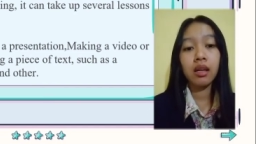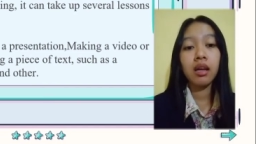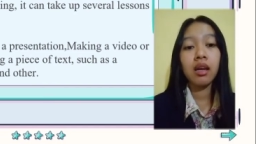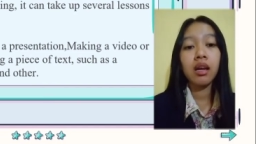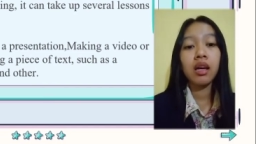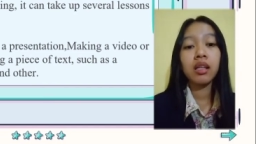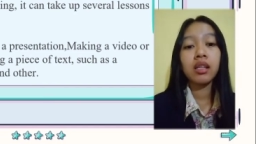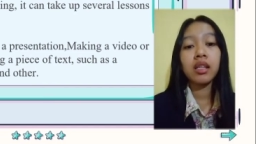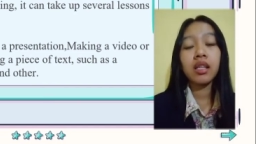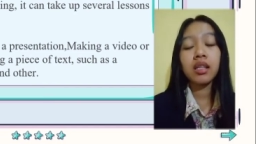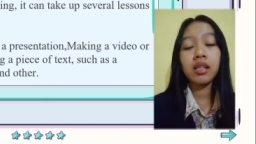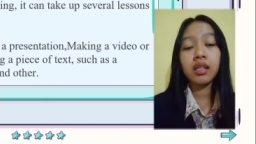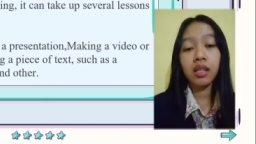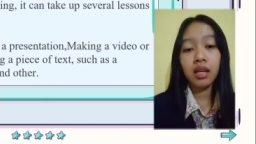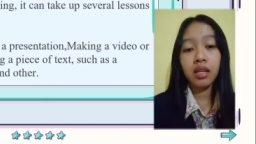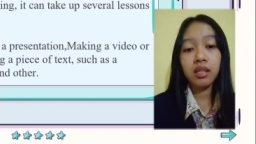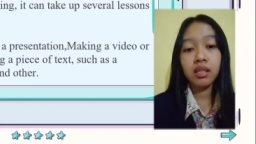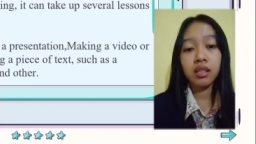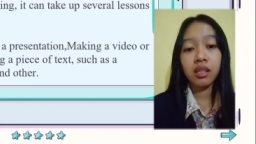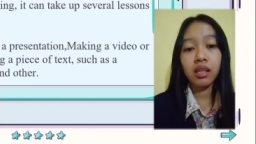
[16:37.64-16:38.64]
The
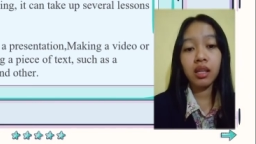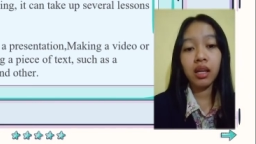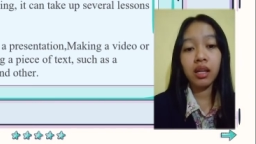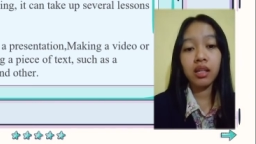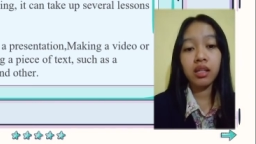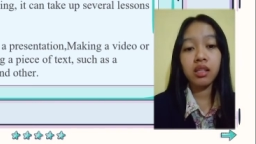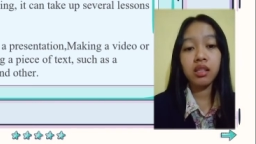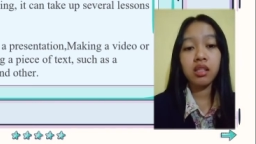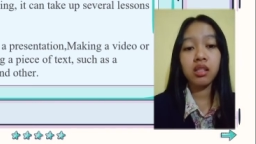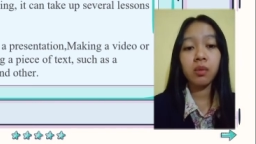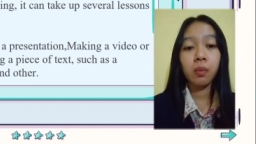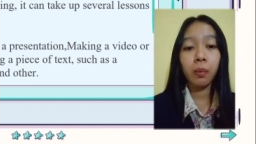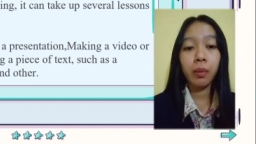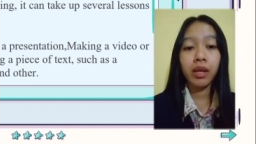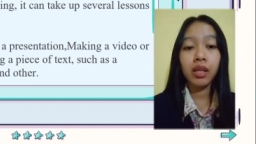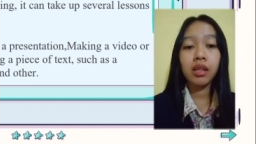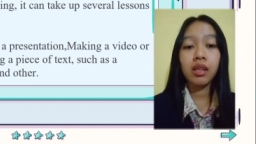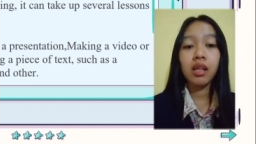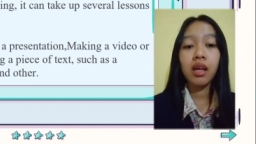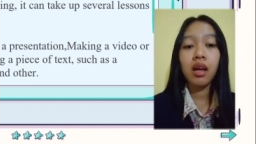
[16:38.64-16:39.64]
task can span
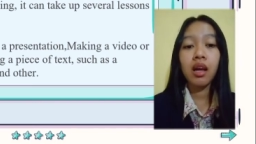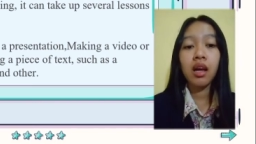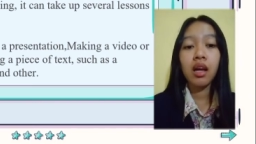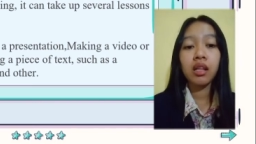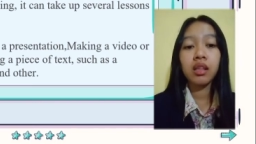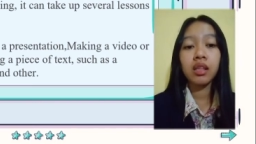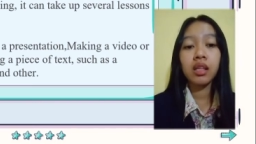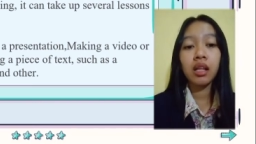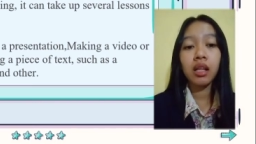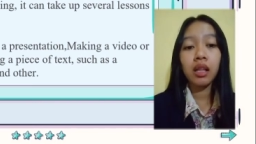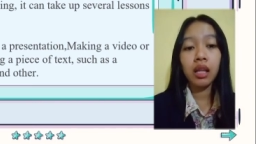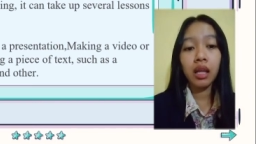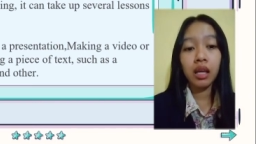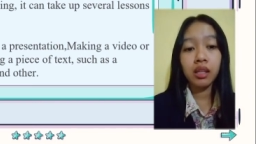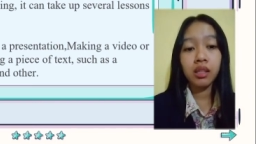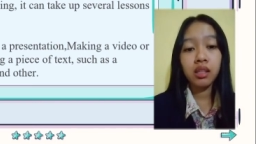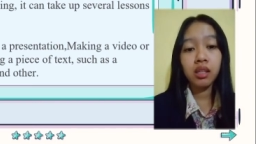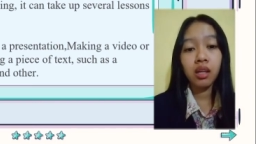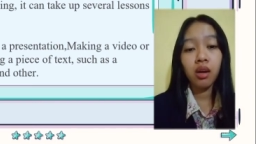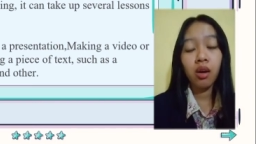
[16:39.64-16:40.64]
the length
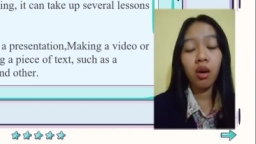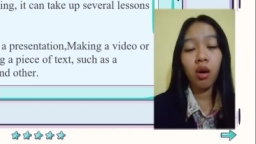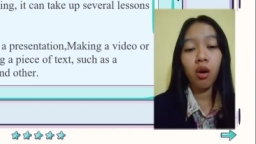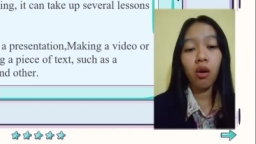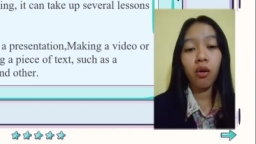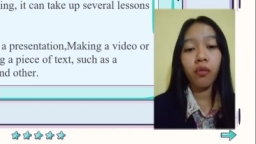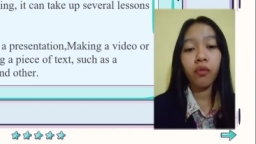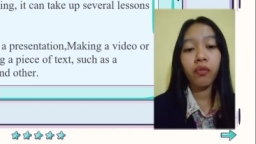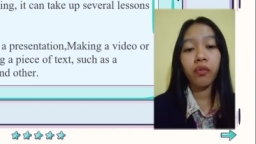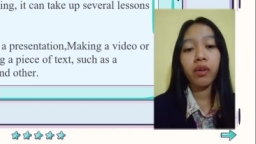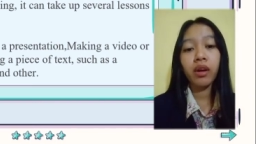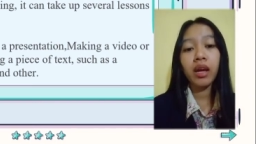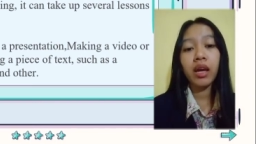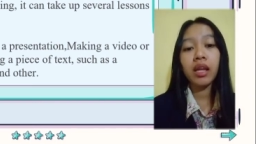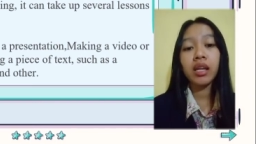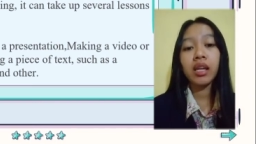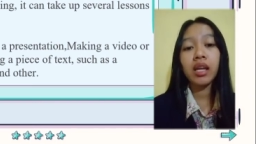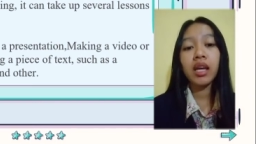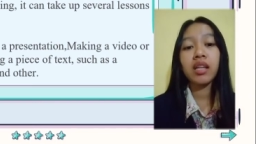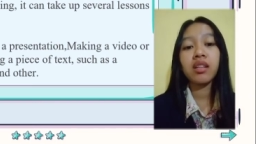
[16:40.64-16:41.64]
of an
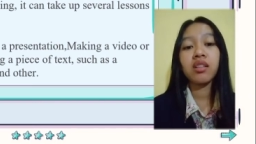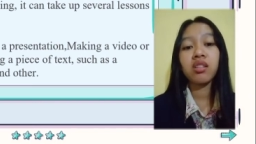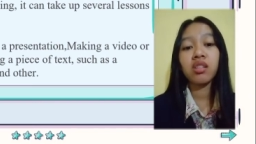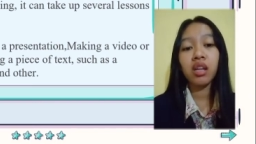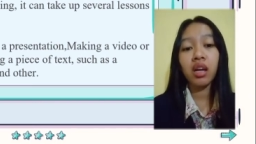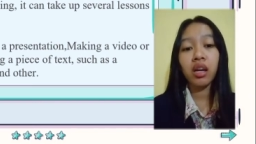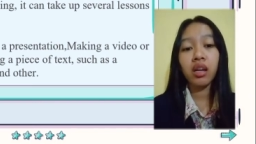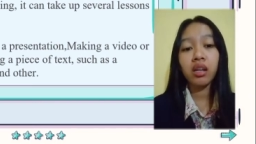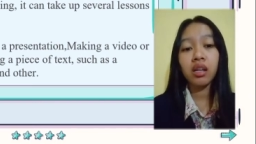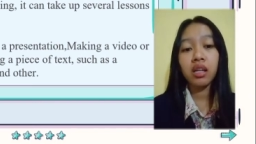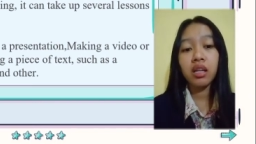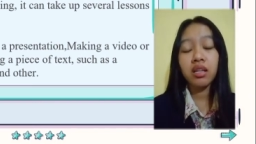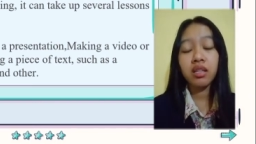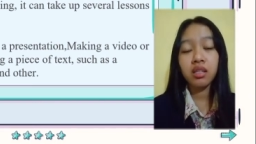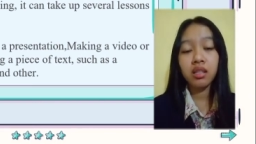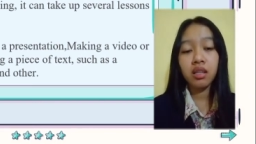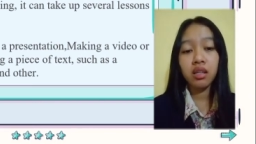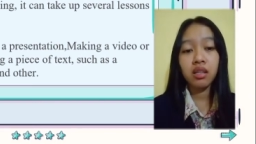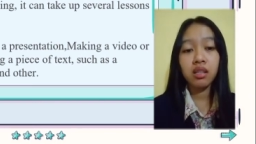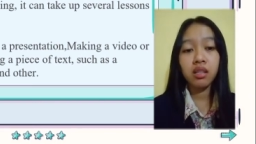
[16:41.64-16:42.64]
entire
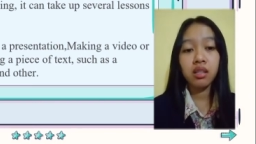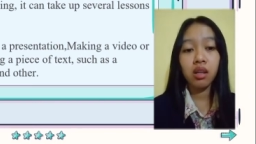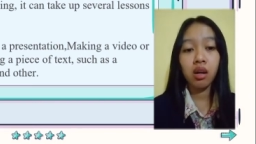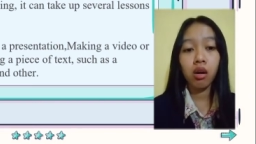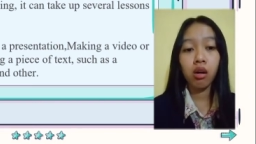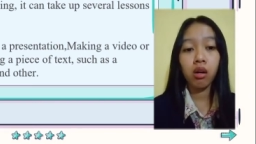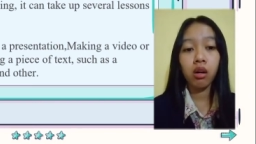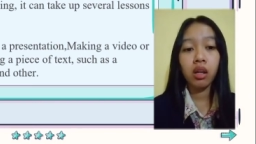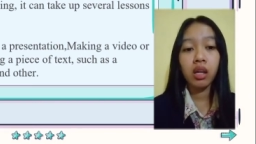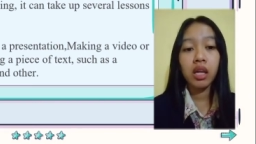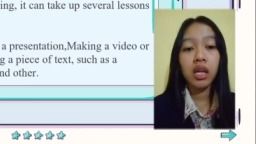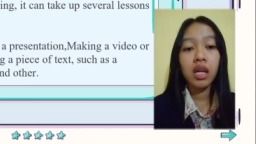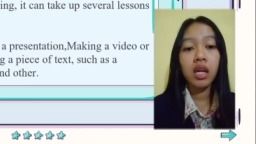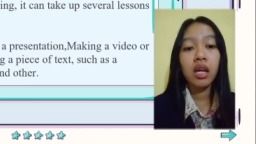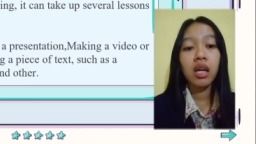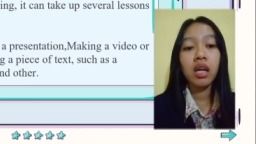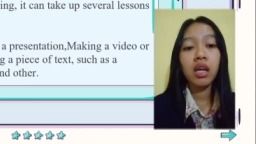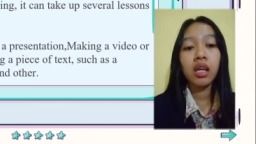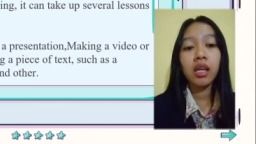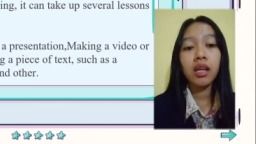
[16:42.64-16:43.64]
lesson, or
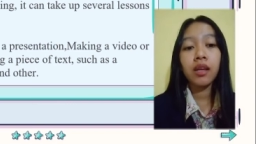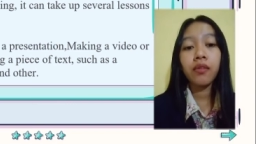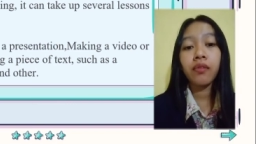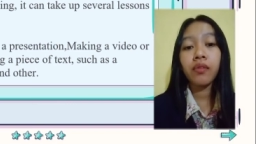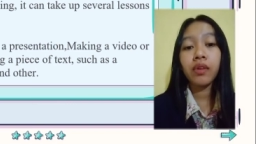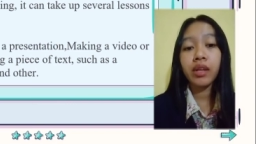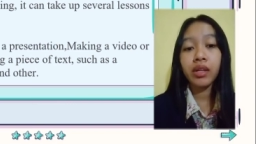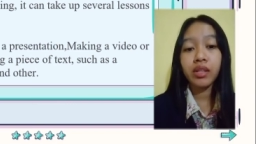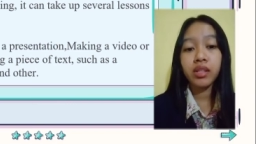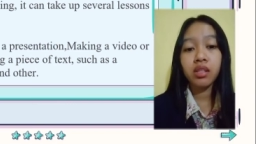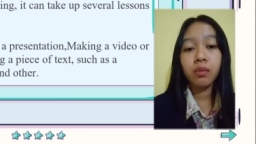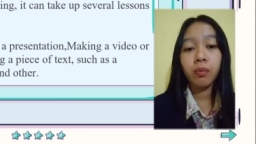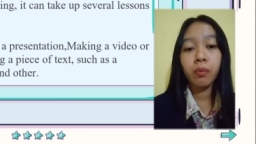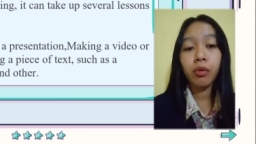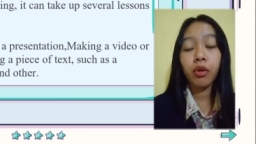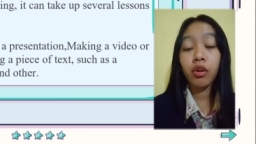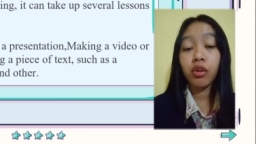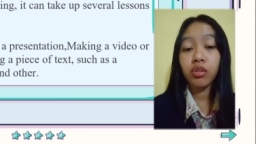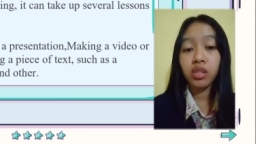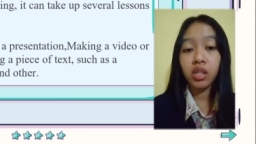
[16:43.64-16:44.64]
if it's
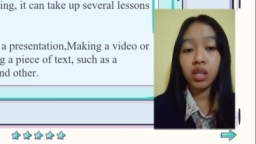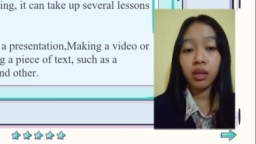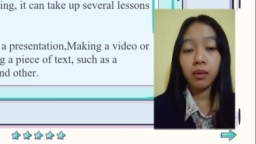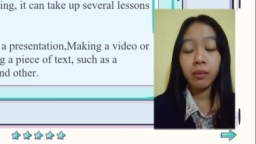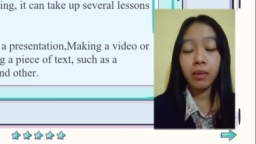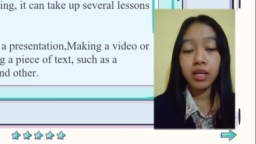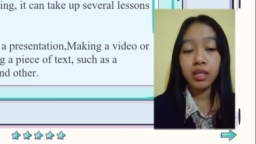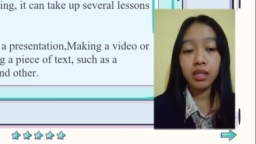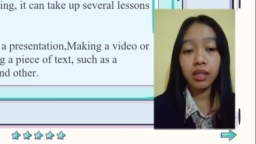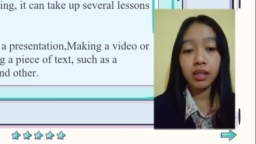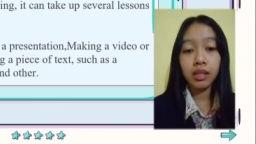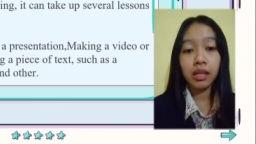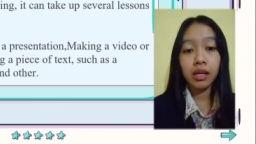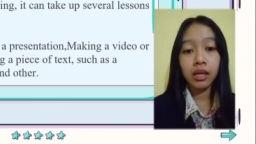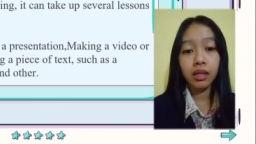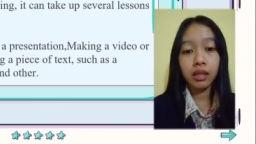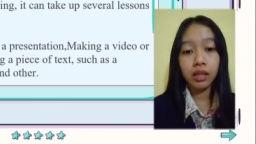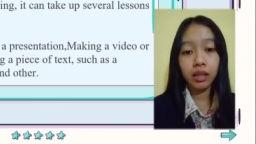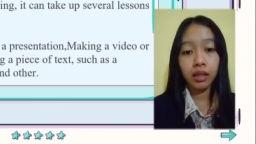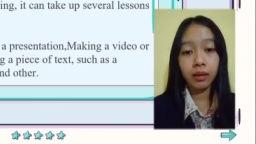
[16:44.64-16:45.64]
project-based
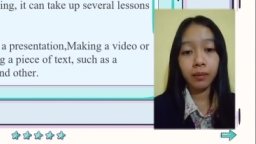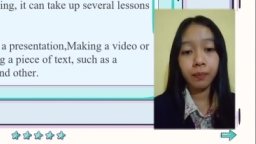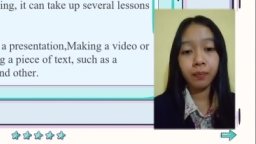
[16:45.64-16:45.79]
learning,